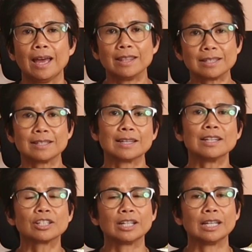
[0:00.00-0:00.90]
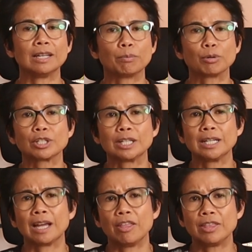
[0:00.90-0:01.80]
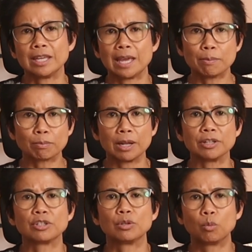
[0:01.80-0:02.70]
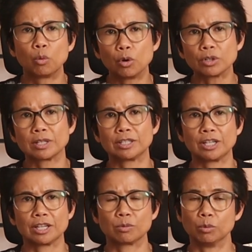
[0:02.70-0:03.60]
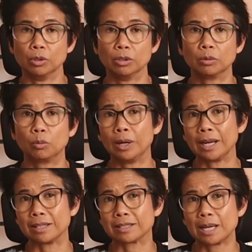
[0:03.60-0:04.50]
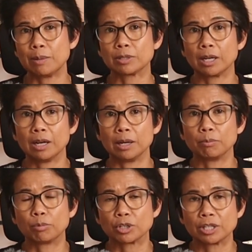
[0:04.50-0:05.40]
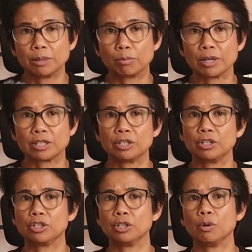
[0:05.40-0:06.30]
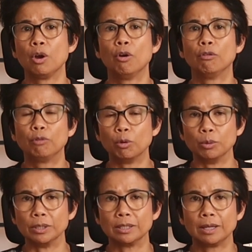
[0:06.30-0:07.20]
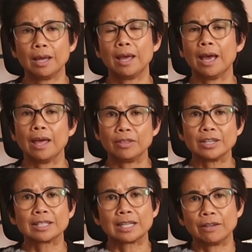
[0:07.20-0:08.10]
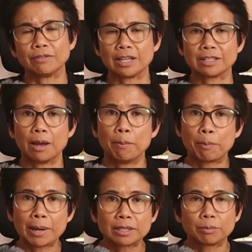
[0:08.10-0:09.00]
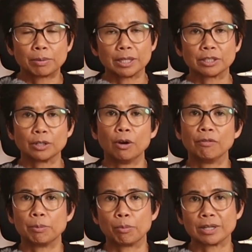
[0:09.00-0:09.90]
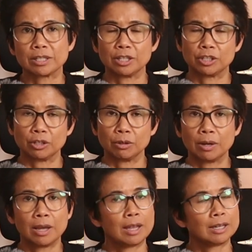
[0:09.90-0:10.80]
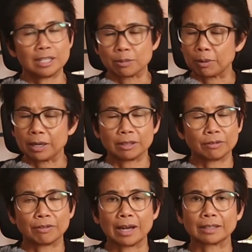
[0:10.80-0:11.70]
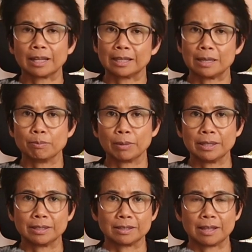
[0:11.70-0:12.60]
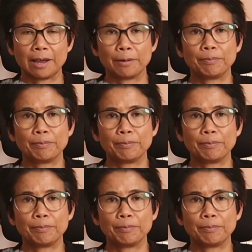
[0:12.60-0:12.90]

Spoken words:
And this is essentially pushing the implants towards the chest wall while at the same time pushing the breast tissue forward. And this gives us a better picture of the breast tissue despite the fact that the implant is there.